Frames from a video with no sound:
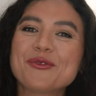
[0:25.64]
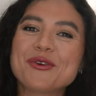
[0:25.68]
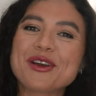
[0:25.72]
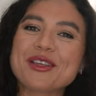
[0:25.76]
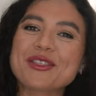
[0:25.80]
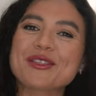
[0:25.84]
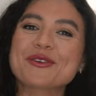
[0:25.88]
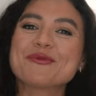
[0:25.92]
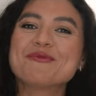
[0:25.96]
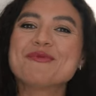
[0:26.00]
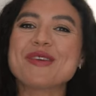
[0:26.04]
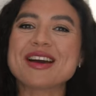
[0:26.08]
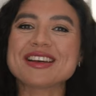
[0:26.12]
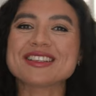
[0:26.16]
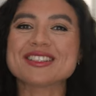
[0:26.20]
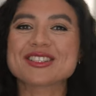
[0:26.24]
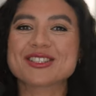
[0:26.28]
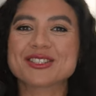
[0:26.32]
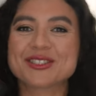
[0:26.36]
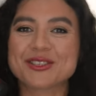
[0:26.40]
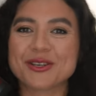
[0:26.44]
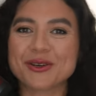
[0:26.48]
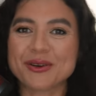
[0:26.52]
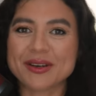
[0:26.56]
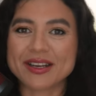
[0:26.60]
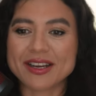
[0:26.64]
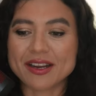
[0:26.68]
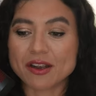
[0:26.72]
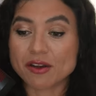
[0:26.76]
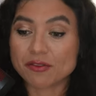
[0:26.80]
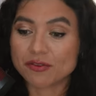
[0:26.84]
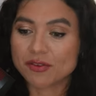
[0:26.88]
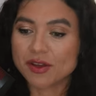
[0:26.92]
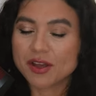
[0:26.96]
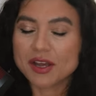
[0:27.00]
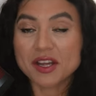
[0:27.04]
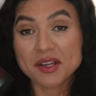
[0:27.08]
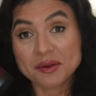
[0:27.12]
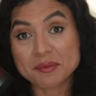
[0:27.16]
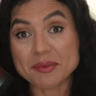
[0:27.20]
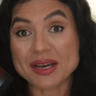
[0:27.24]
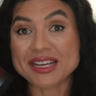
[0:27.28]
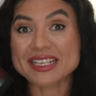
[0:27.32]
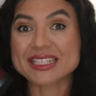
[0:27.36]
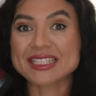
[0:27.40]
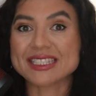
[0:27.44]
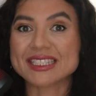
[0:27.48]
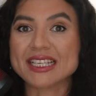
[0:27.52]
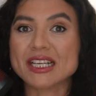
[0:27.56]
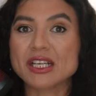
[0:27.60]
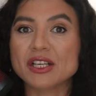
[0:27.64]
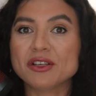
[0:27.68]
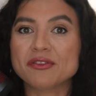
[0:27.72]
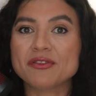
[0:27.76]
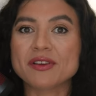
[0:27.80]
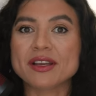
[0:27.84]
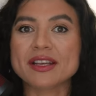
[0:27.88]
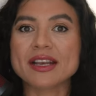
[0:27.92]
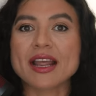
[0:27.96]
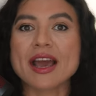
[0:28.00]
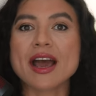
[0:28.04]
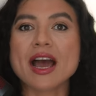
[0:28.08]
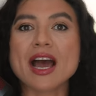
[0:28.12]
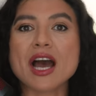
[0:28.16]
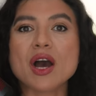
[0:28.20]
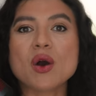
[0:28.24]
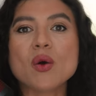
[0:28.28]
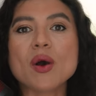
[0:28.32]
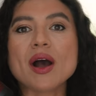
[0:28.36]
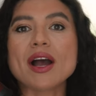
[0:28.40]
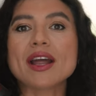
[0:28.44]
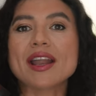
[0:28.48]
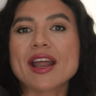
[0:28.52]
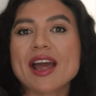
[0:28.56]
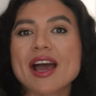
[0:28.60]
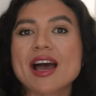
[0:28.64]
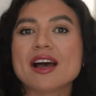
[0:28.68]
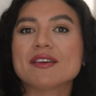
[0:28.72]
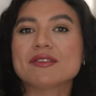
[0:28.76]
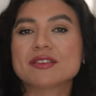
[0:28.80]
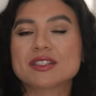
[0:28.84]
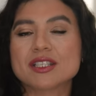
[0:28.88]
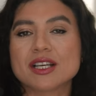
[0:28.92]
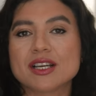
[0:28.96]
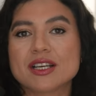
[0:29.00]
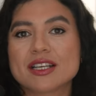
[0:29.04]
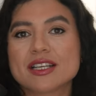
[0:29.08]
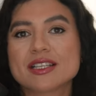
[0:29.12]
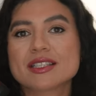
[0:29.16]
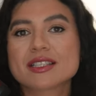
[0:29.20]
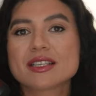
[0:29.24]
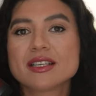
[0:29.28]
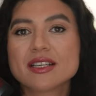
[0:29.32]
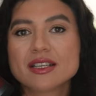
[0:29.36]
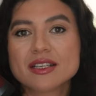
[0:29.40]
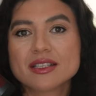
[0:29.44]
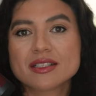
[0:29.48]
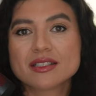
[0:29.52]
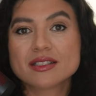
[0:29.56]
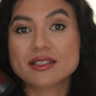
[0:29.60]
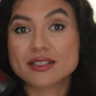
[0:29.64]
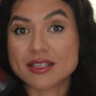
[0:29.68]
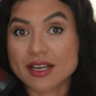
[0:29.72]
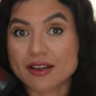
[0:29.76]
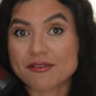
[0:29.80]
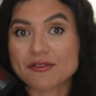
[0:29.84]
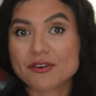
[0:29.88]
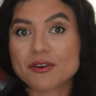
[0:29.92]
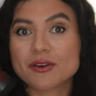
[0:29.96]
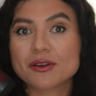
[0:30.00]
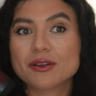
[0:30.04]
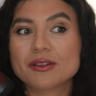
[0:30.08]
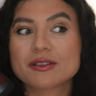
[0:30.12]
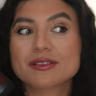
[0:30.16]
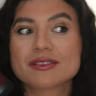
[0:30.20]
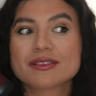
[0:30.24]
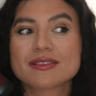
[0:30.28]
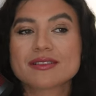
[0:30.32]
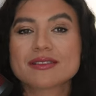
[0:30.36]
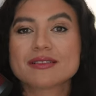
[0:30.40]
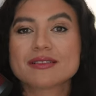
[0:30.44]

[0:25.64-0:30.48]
with my story of myself and how I have done it several